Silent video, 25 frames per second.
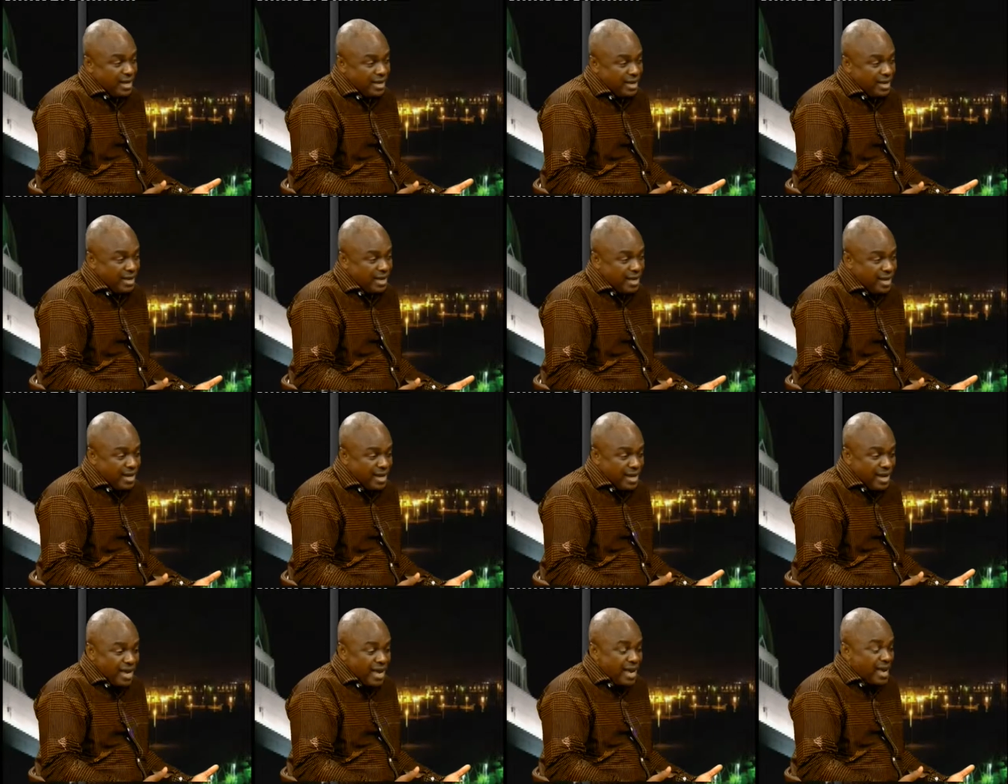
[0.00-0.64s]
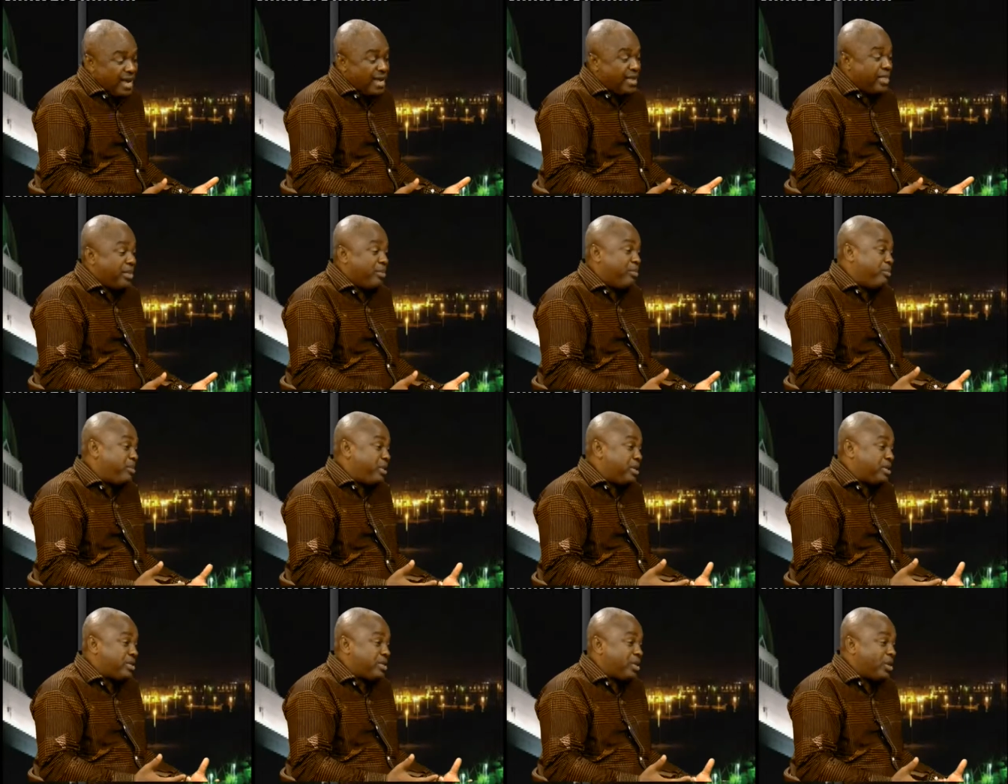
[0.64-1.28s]
they can hire the
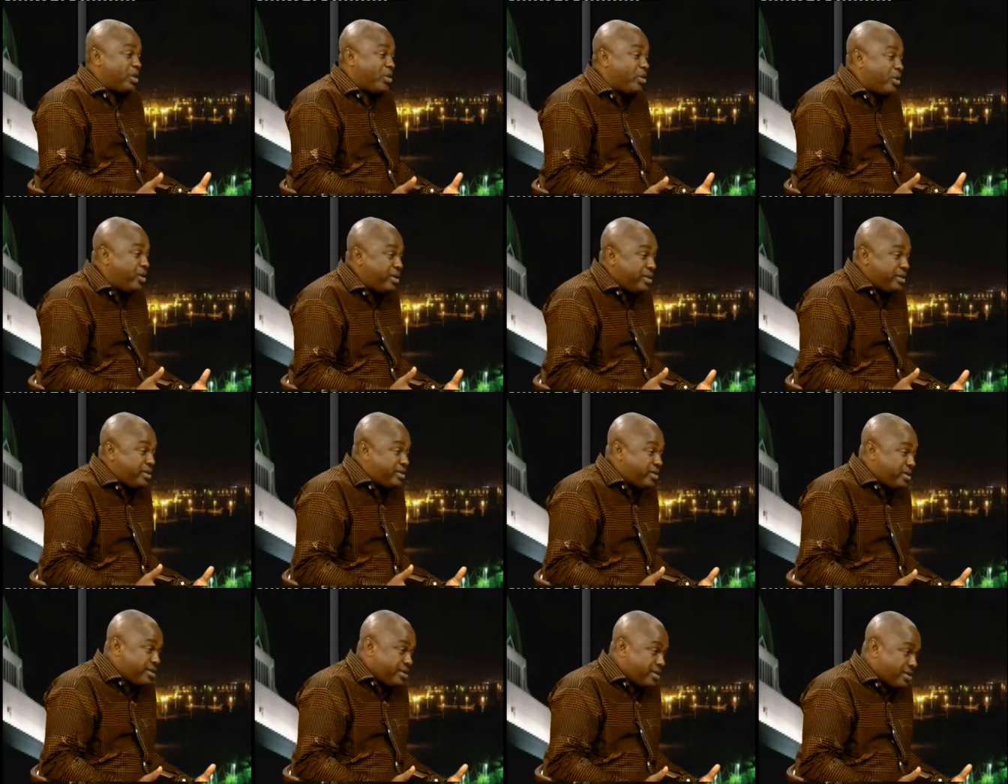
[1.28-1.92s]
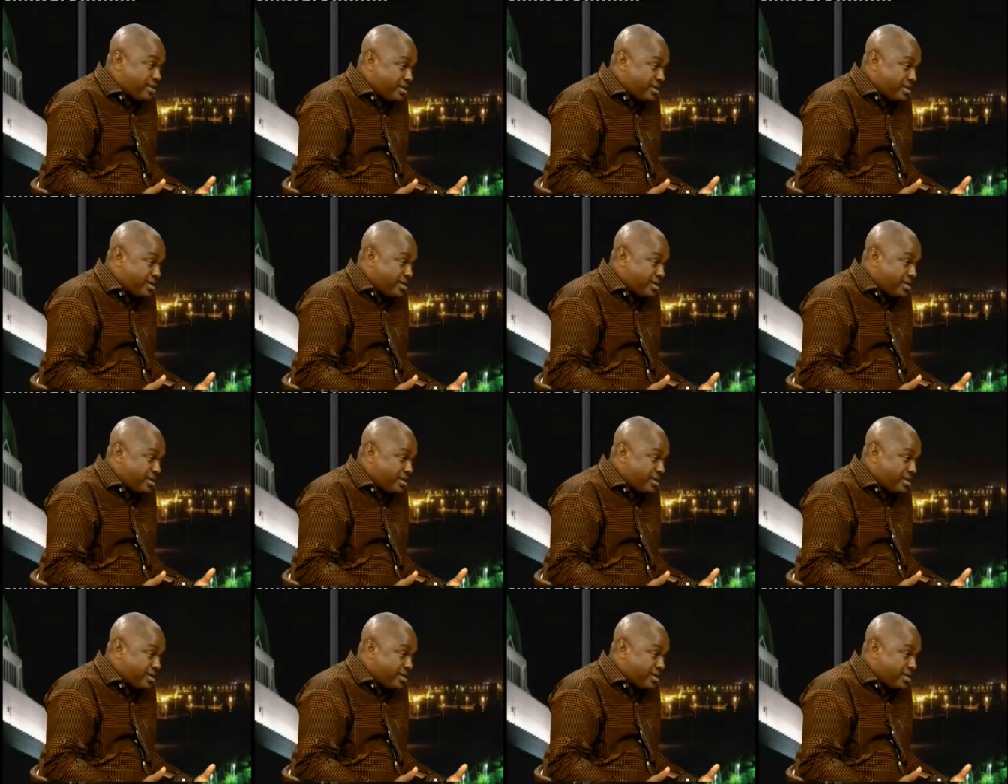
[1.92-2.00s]
best lawyers